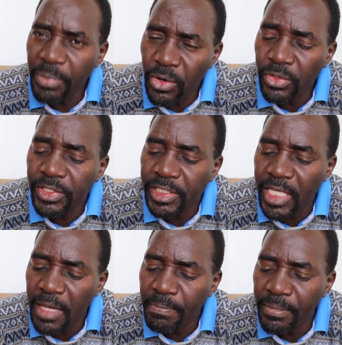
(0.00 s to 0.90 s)
puts
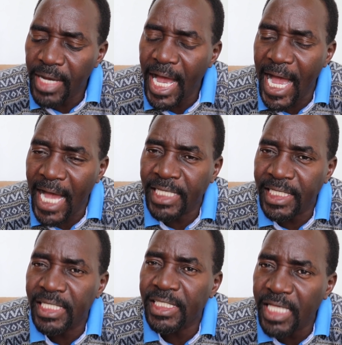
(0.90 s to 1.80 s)
him
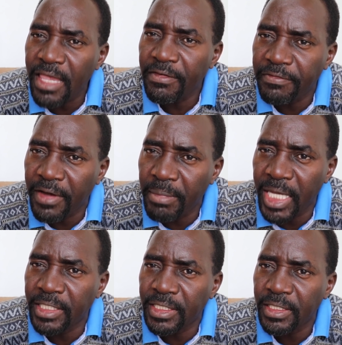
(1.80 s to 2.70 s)
as a safer
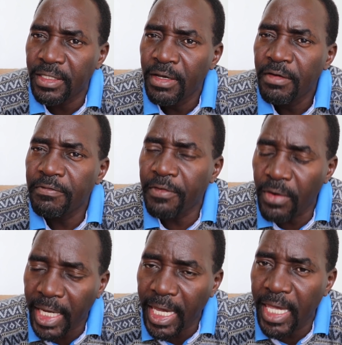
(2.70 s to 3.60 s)
bet
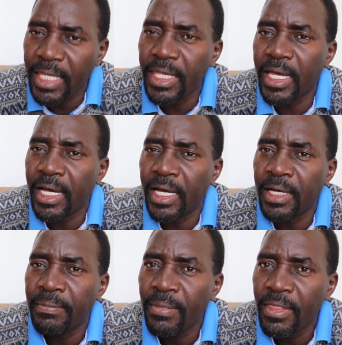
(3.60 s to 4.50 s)
for
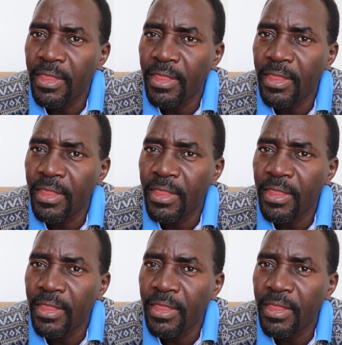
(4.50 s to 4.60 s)
Kenya